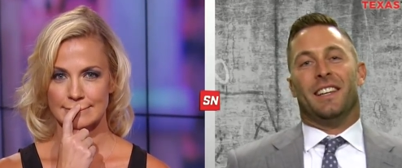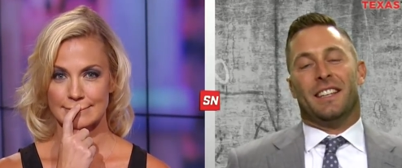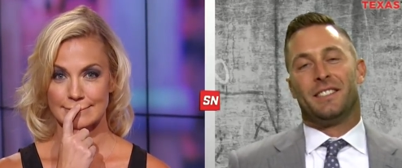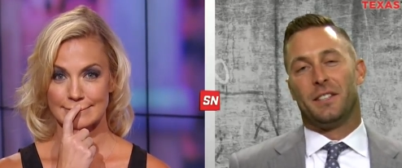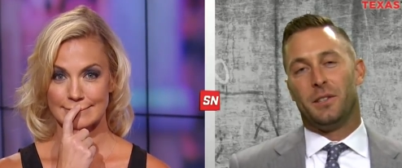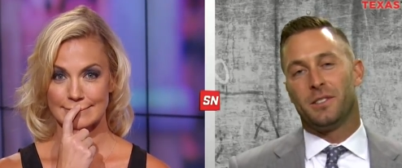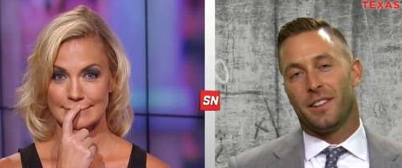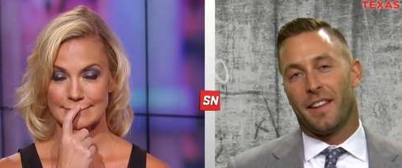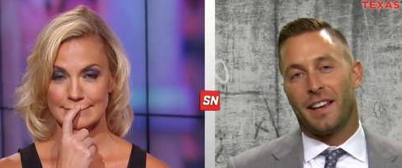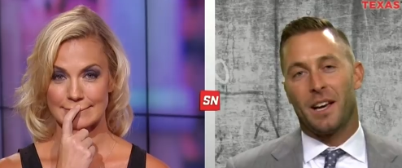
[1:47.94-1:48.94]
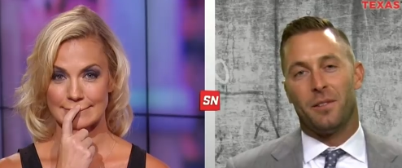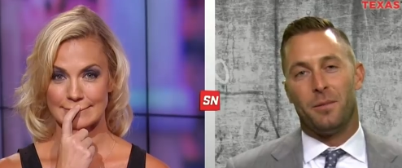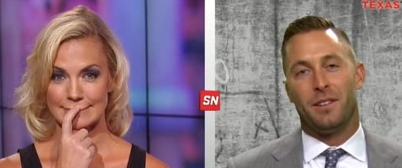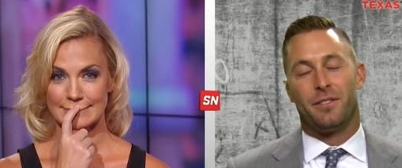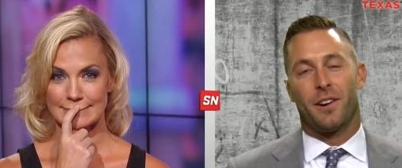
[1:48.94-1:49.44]
Speaker 1: See, usually they come at
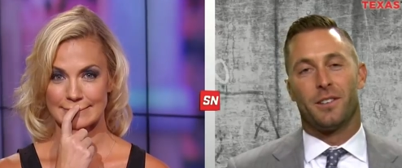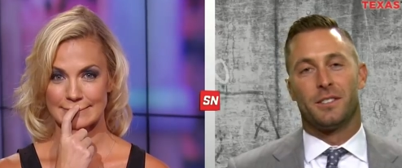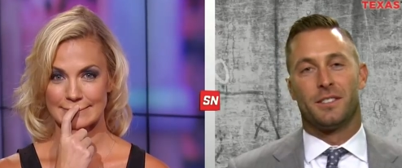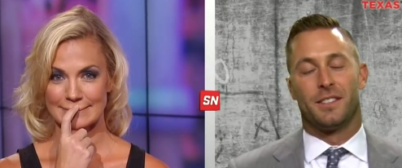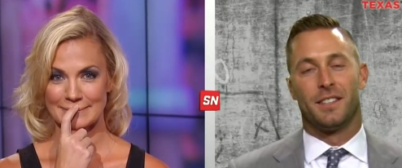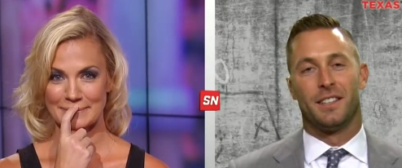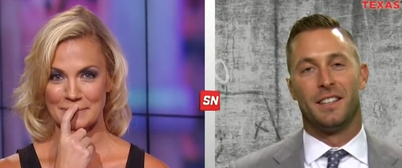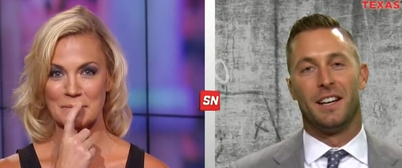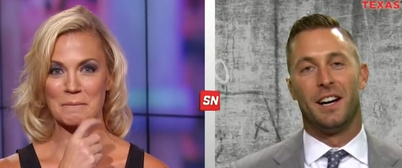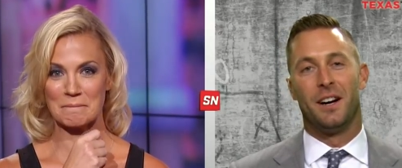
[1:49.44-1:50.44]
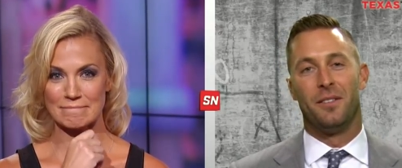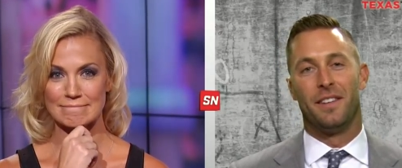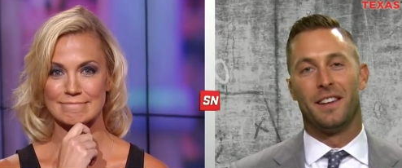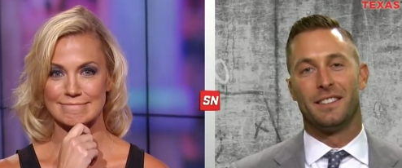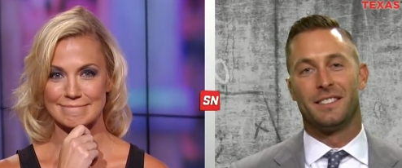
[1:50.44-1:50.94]
me 1st um, mm -hmm.
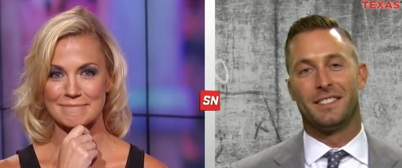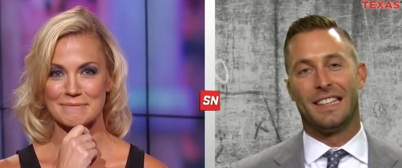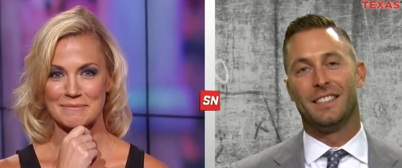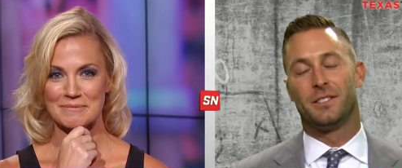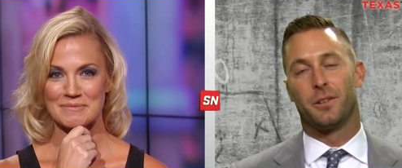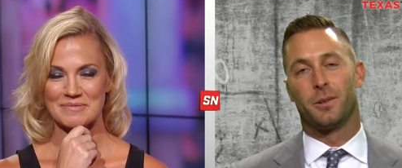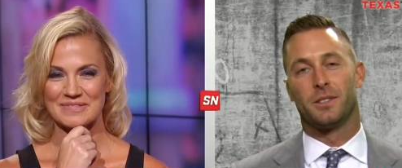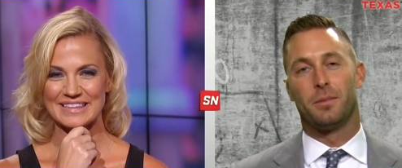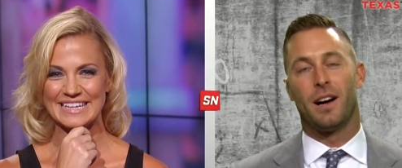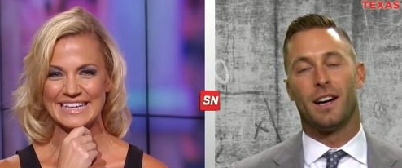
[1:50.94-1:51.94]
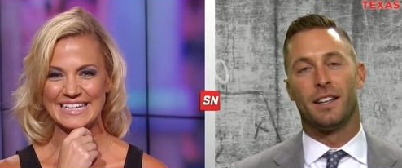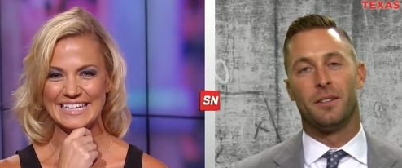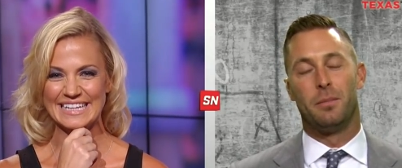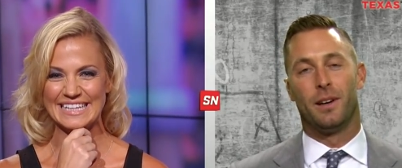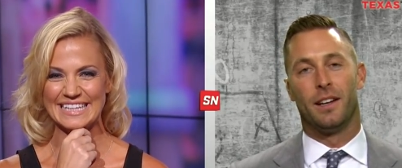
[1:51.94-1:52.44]
and then it's just easier to
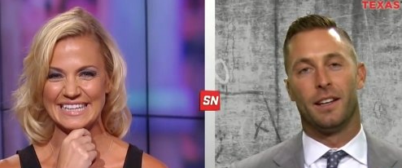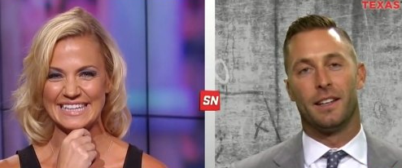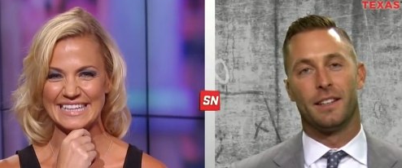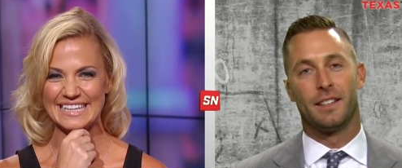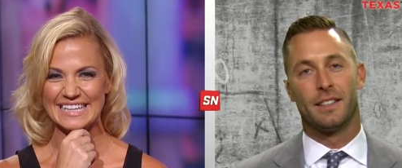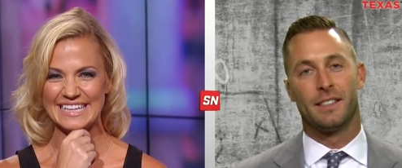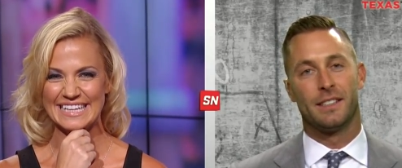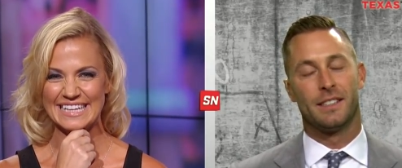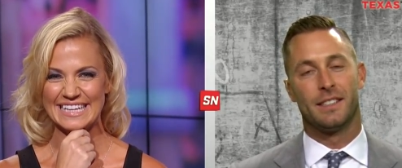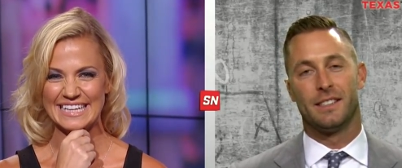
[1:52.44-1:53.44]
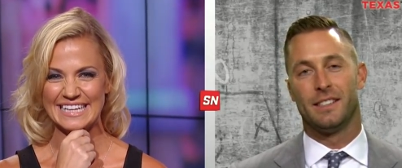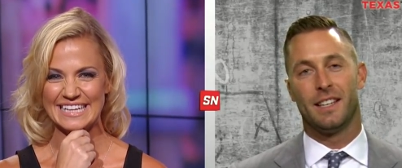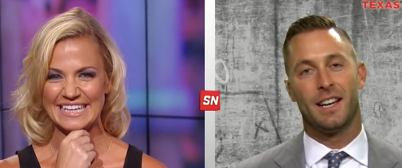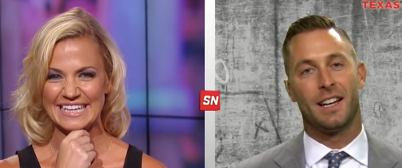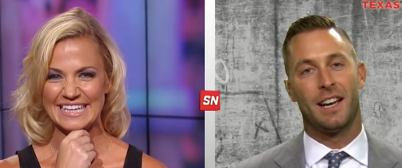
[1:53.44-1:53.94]
respond. But
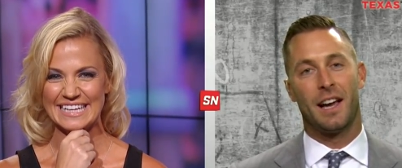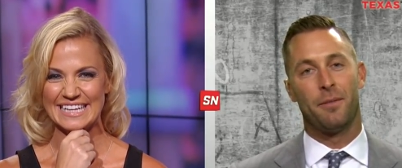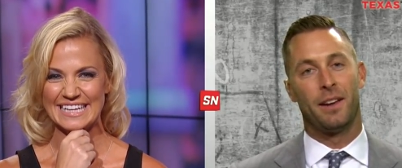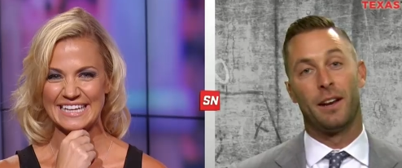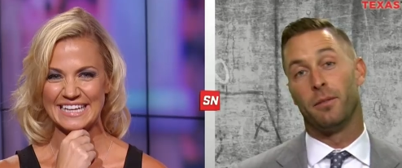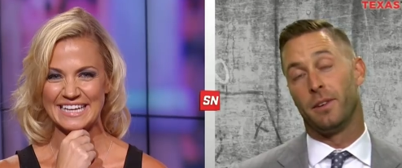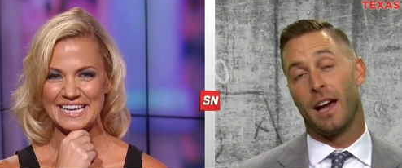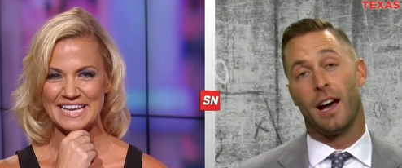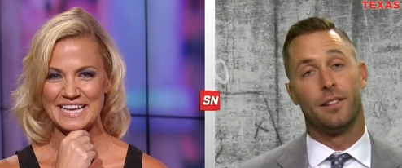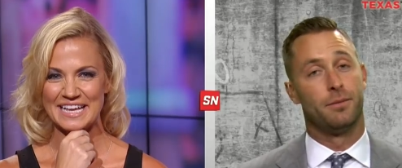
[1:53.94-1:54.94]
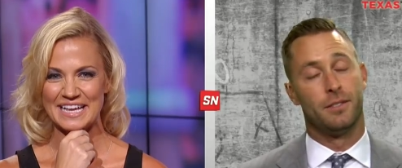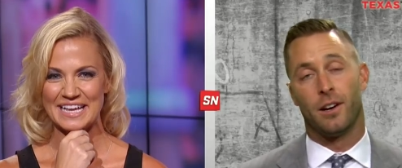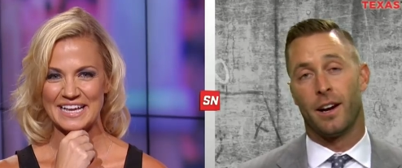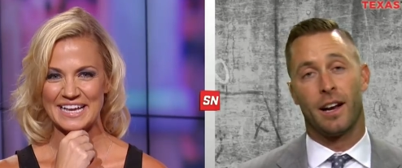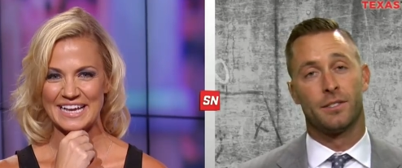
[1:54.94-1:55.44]
yeah, I, I, mean, yeah.
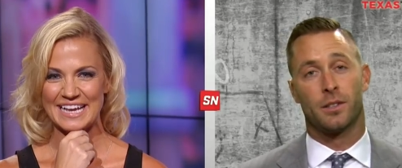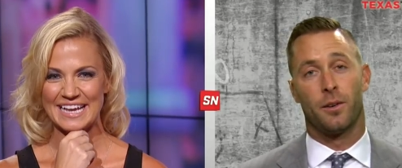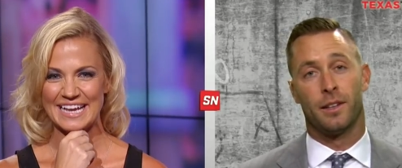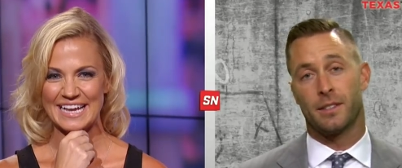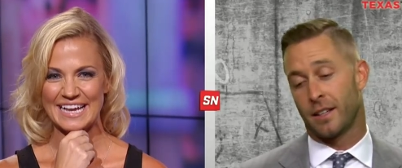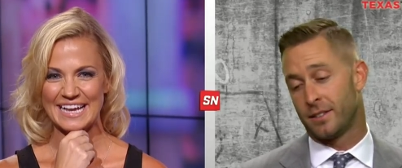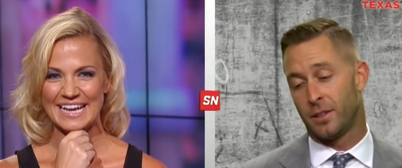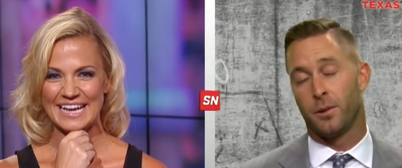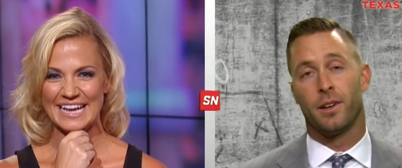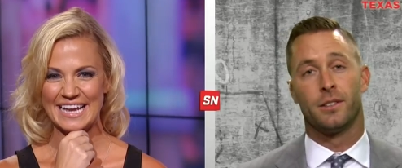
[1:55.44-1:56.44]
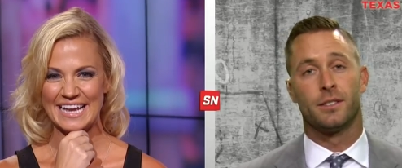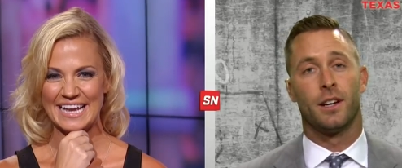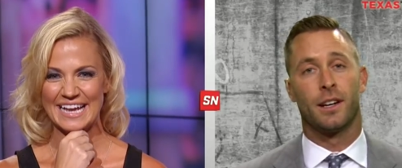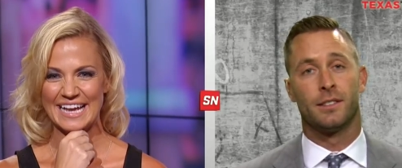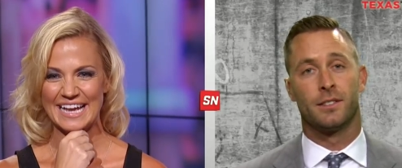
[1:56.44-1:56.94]
All right, I'll start with this. I can see where your
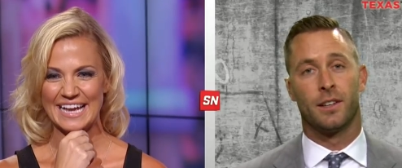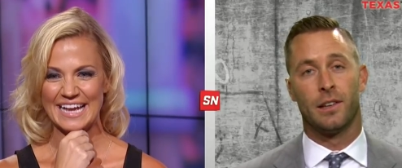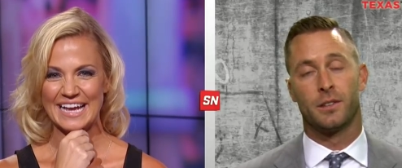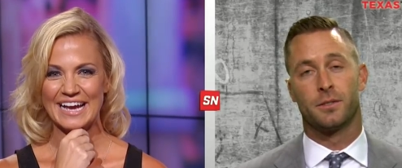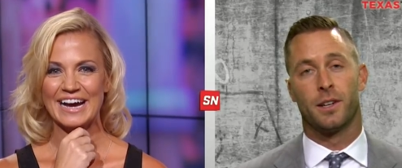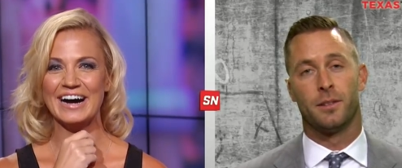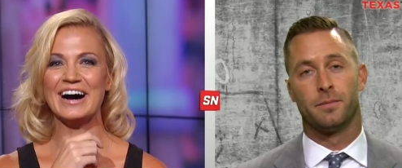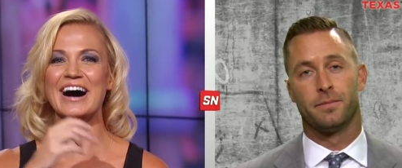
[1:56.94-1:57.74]
son gets his good looks from. Ah,